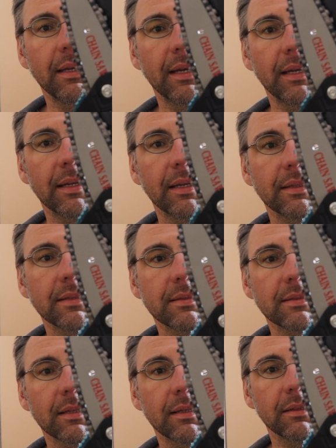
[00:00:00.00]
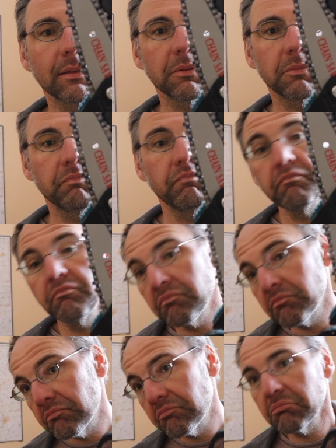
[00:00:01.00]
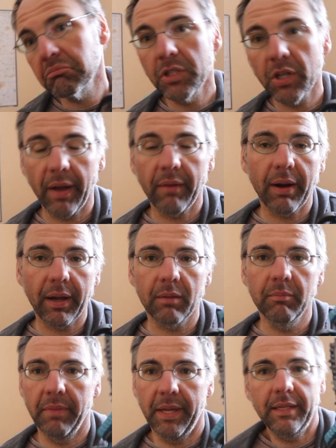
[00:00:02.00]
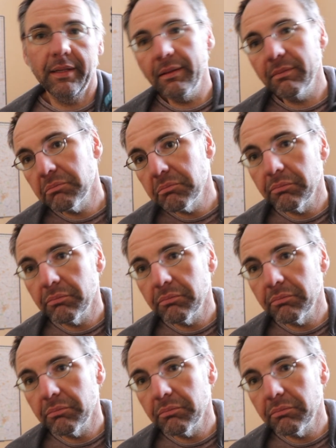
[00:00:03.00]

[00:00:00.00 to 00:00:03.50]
And so, do I recommend it?